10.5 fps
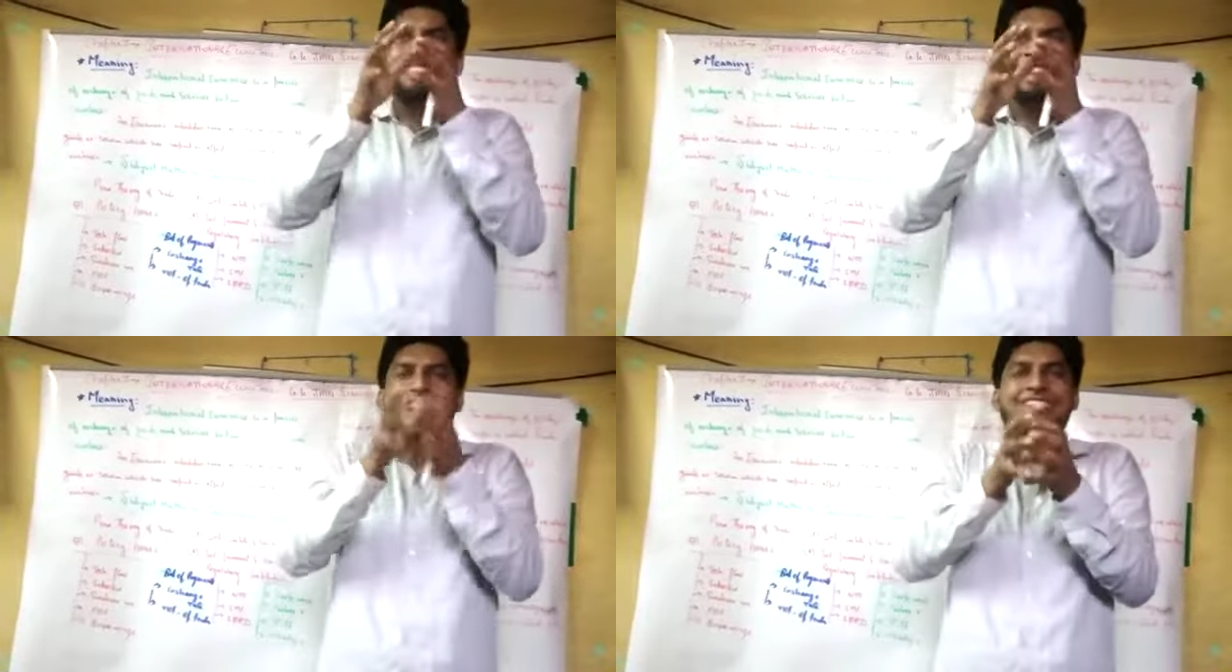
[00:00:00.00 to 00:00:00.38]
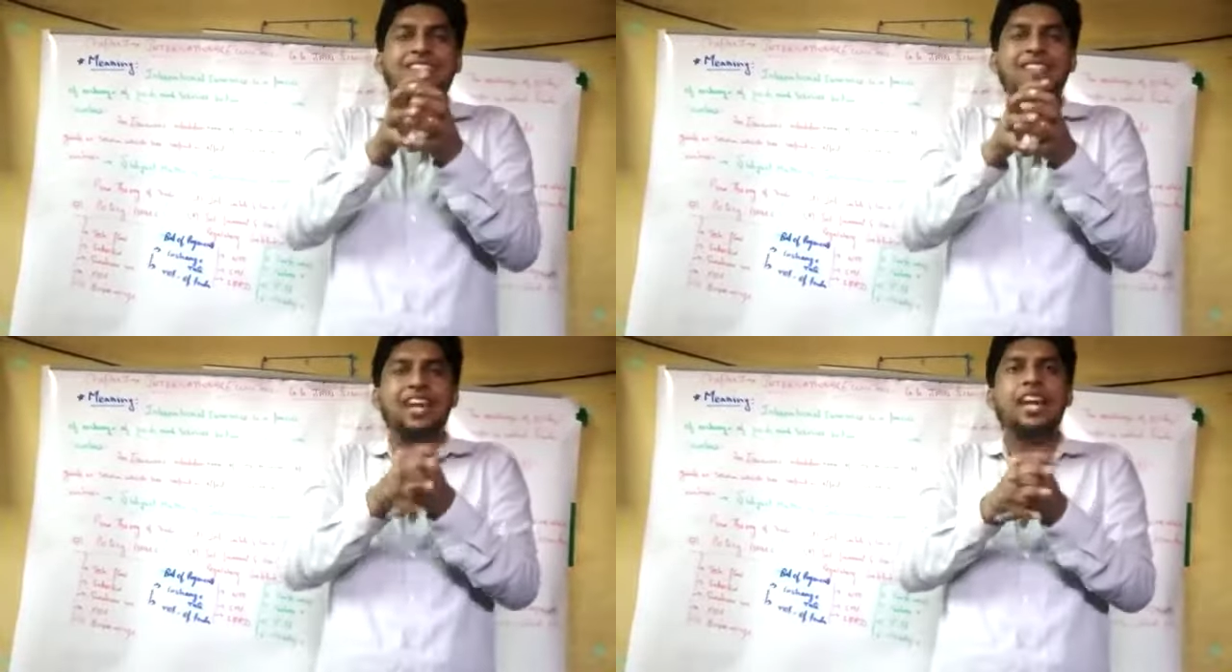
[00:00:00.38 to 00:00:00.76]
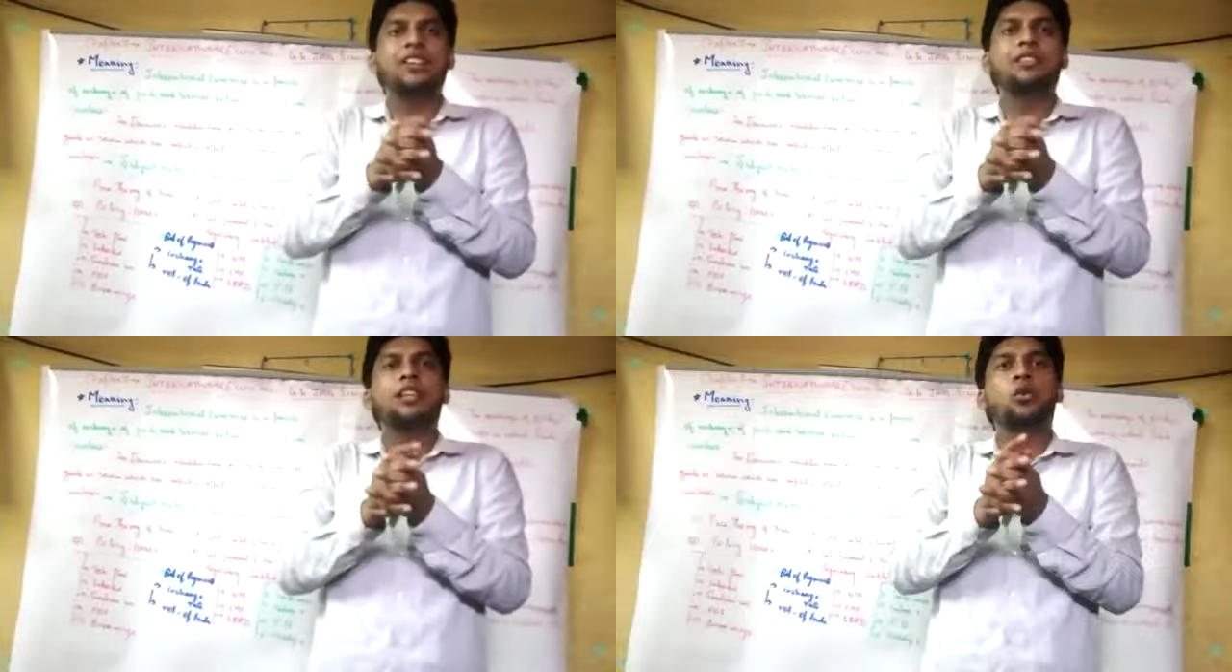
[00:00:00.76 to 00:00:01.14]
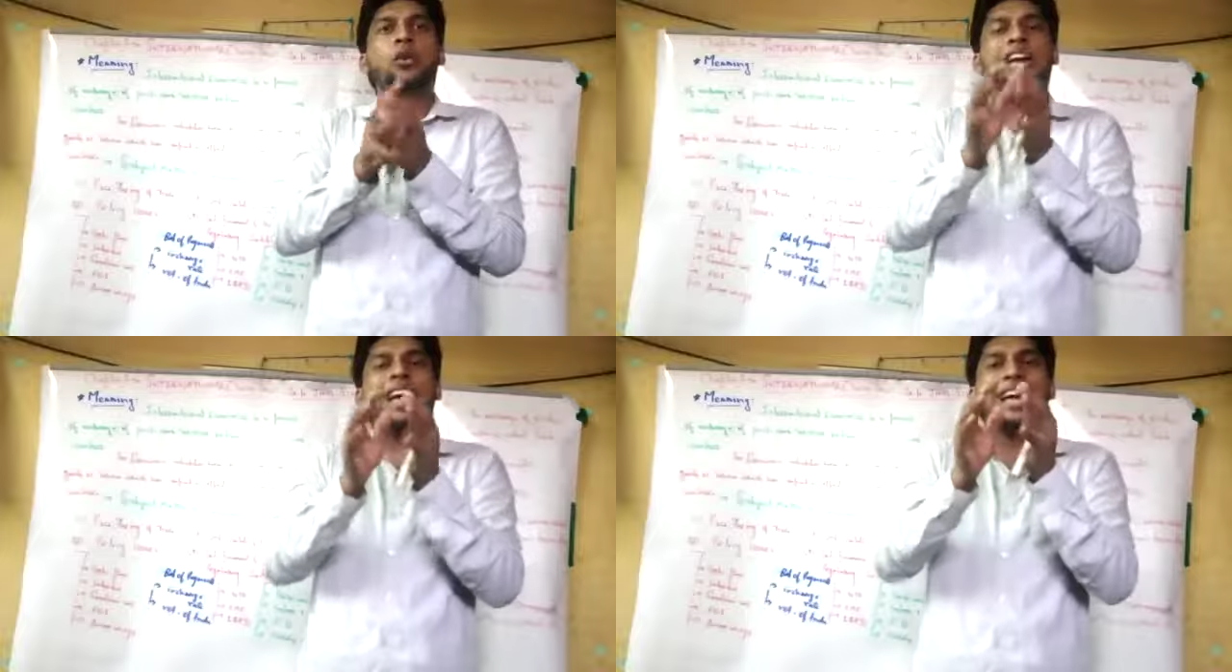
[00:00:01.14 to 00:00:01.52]
that trade will
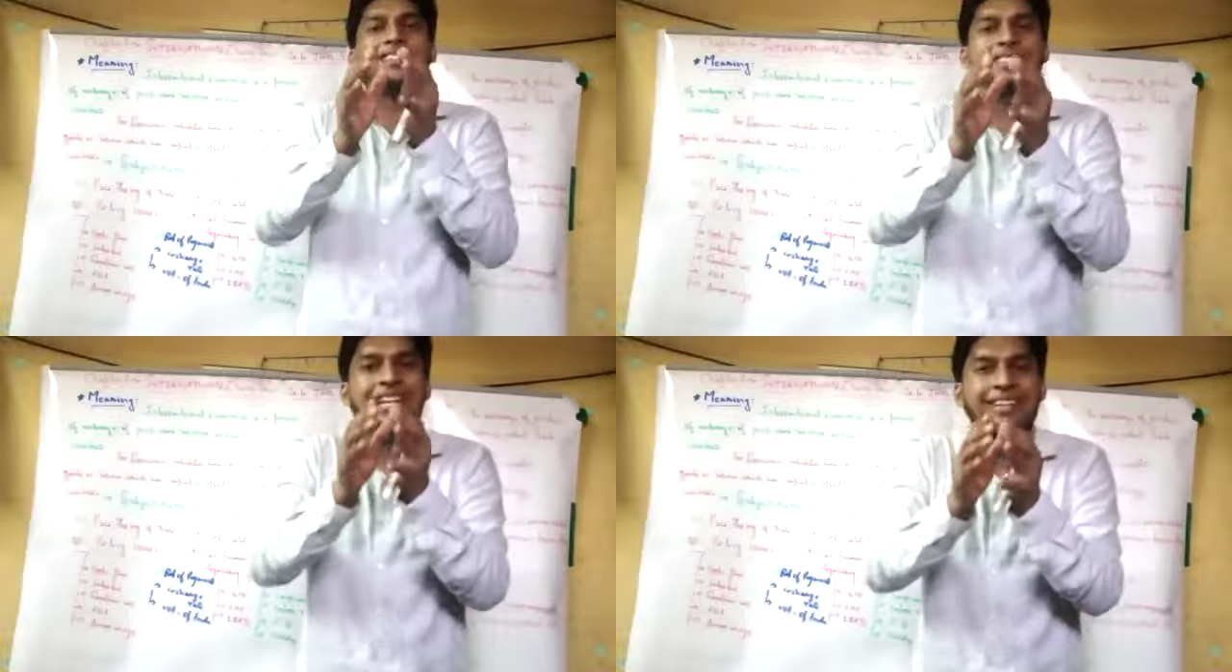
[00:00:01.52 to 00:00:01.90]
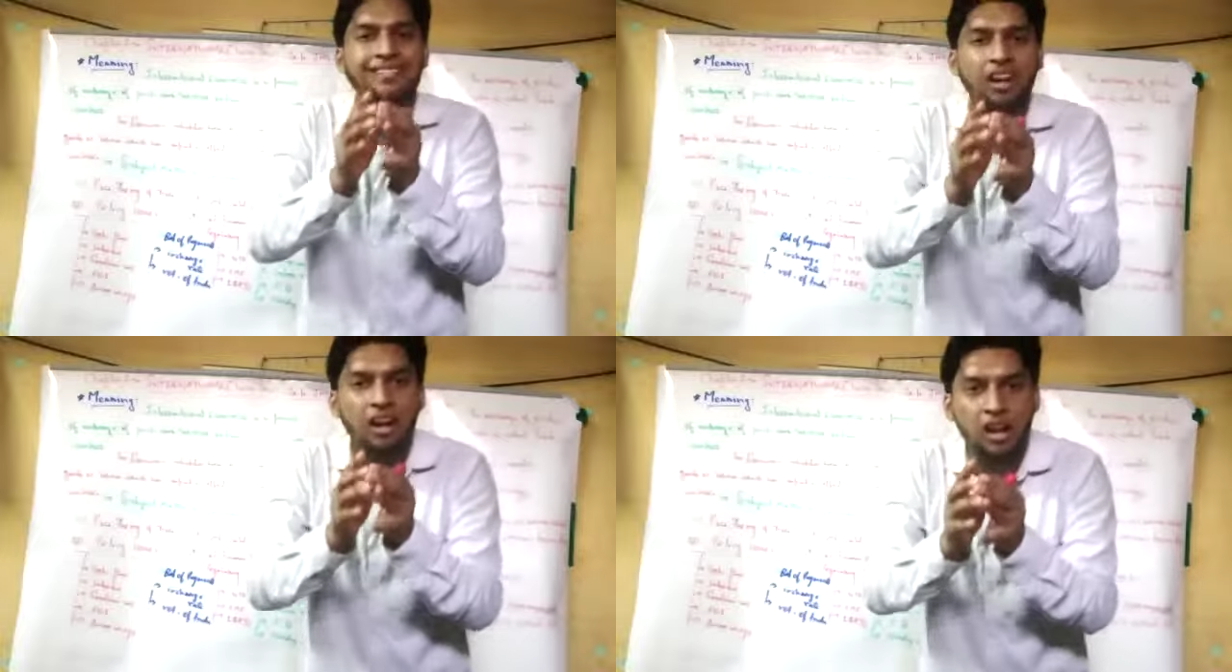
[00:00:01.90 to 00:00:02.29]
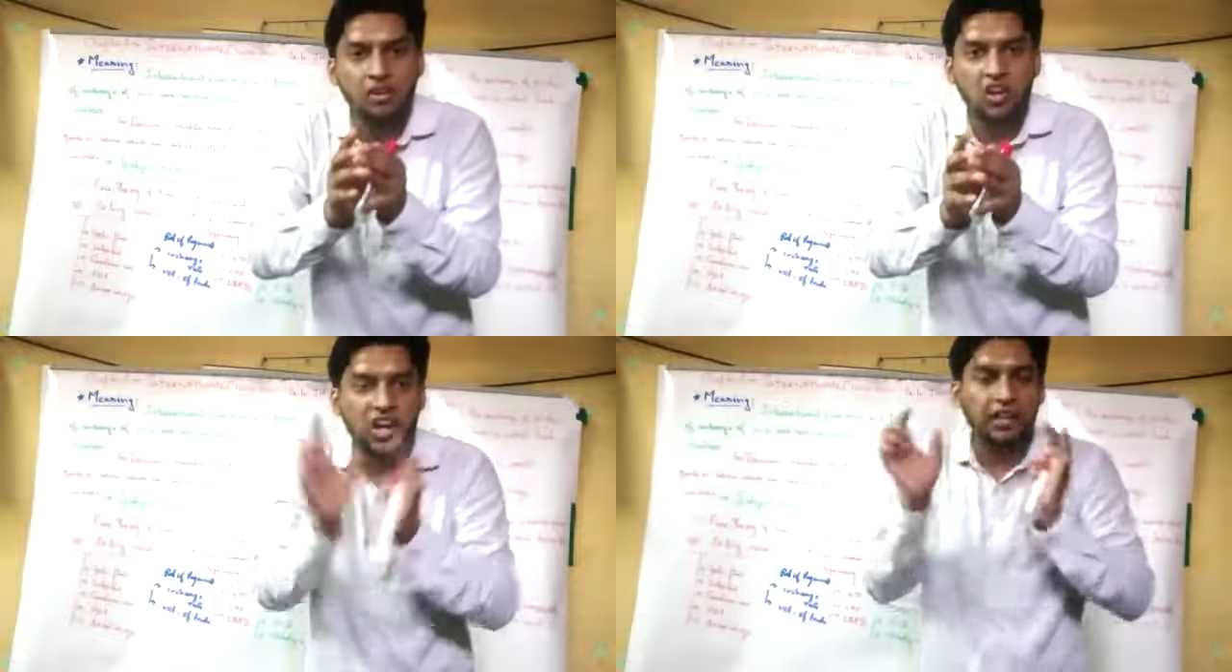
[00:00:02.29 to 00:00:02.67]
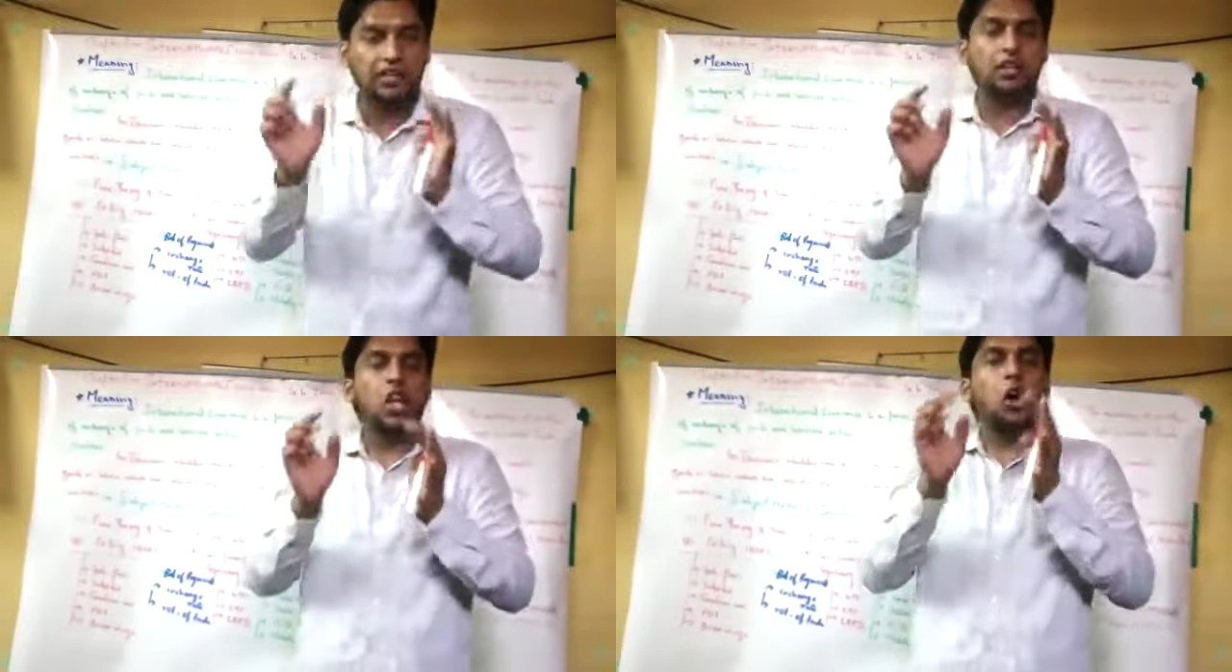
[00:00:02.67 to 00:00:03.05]
known as internal trade